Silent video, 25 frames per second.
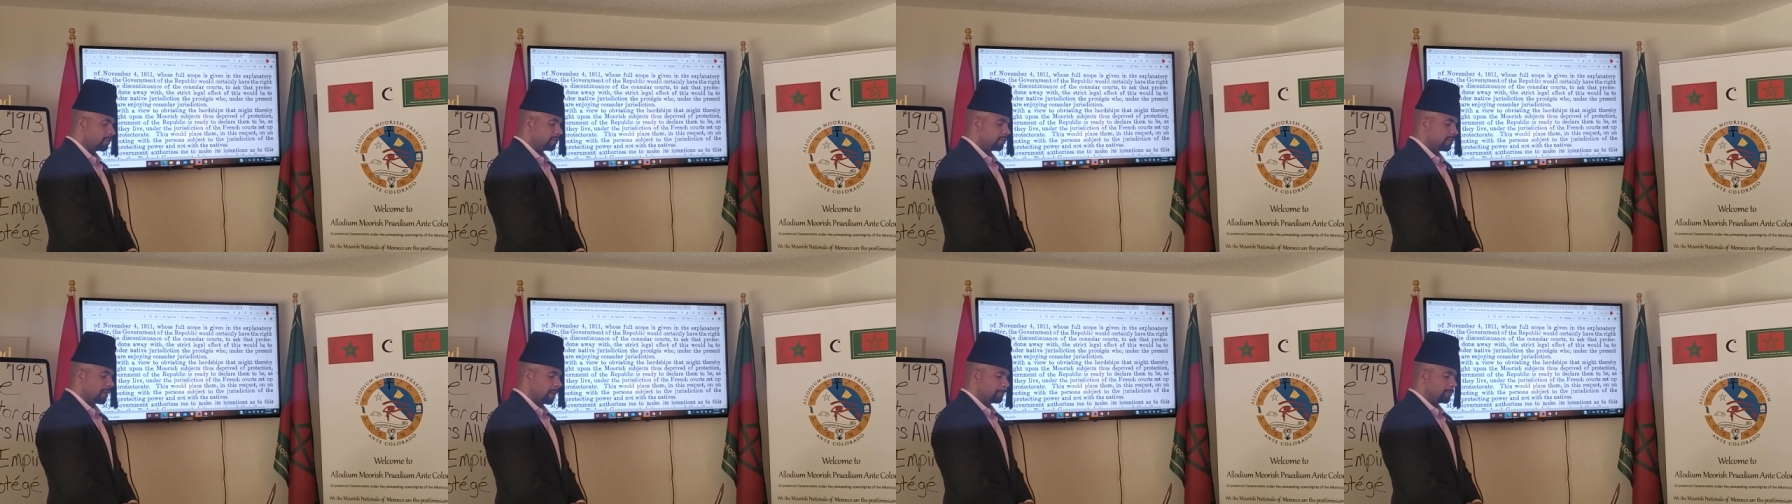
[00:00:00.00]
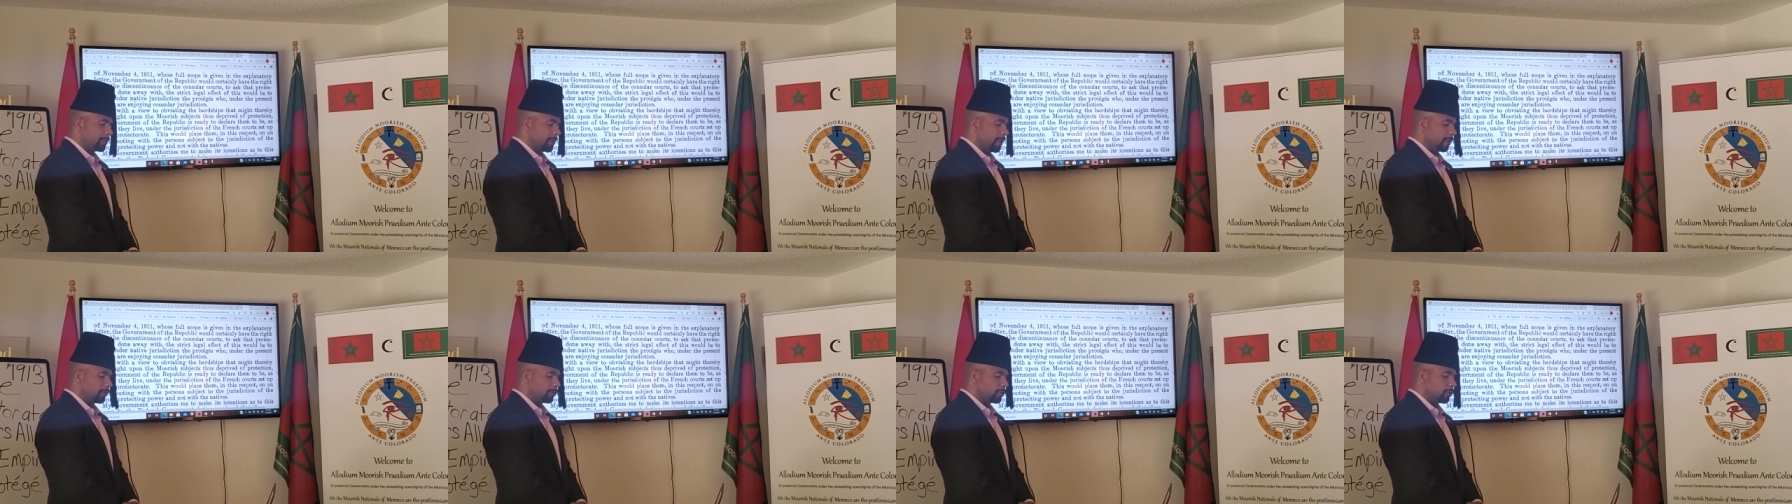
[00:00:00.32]

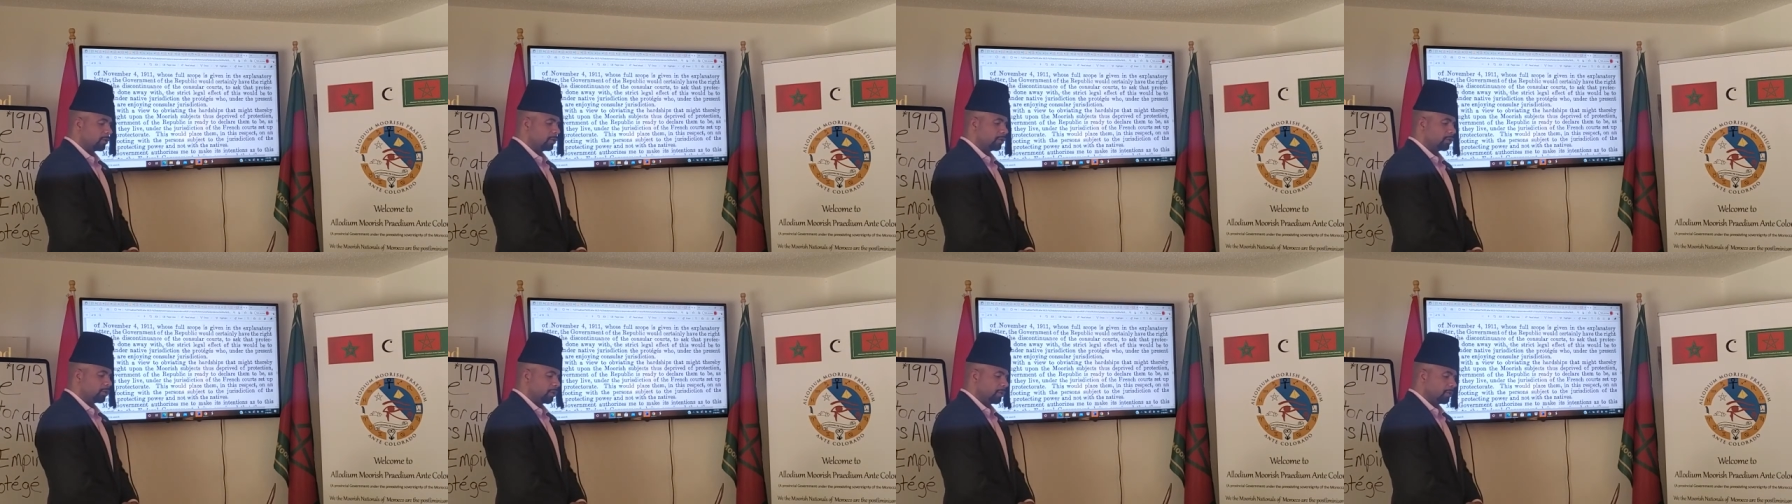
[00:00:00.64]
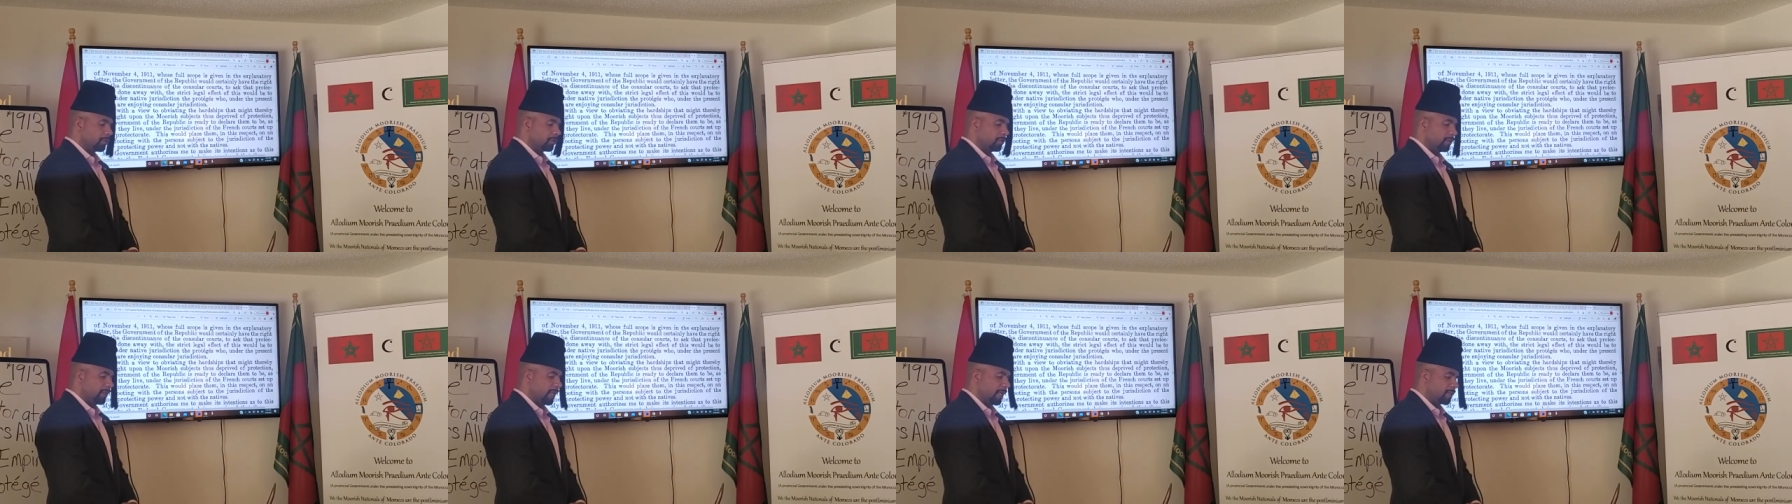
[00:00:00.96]
subject to the
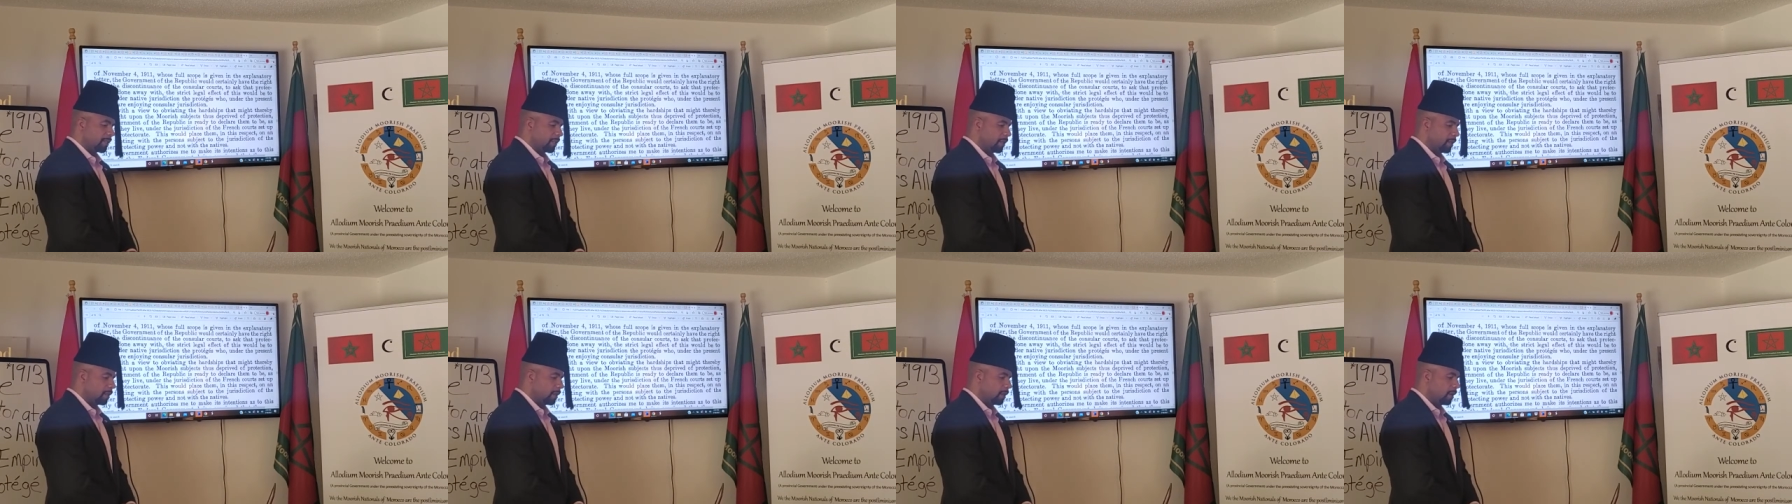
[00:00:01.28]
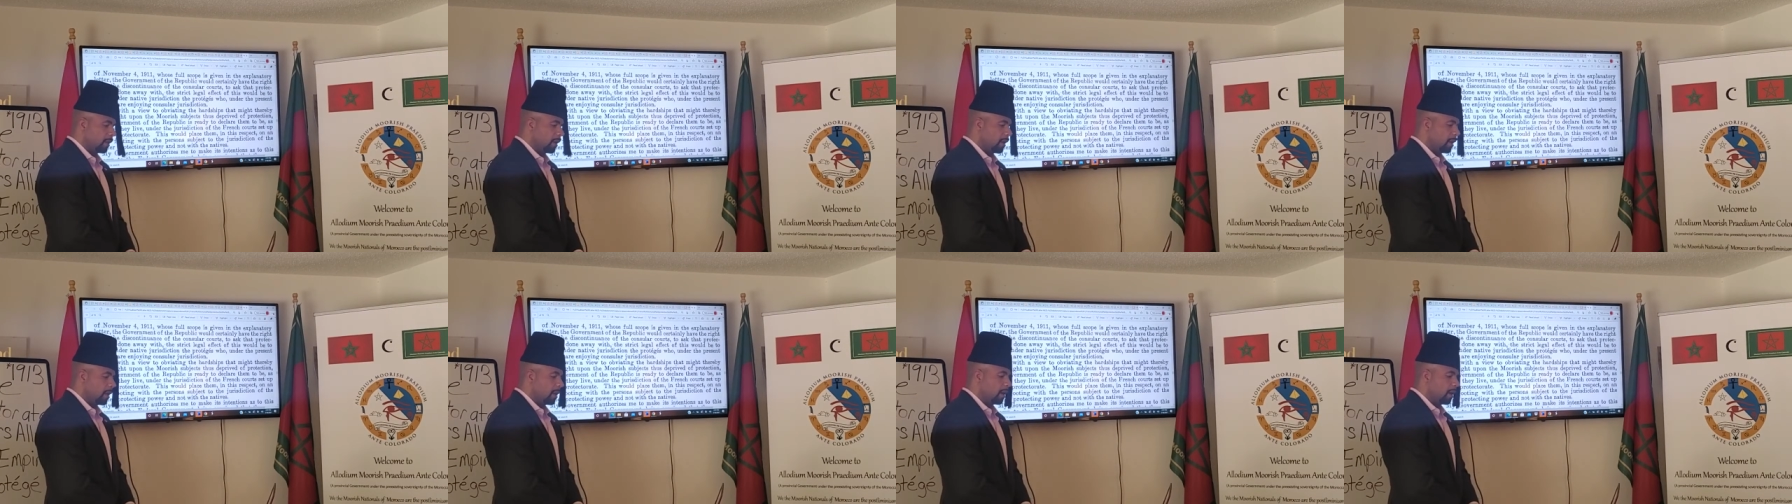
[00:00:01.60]
jurisdiction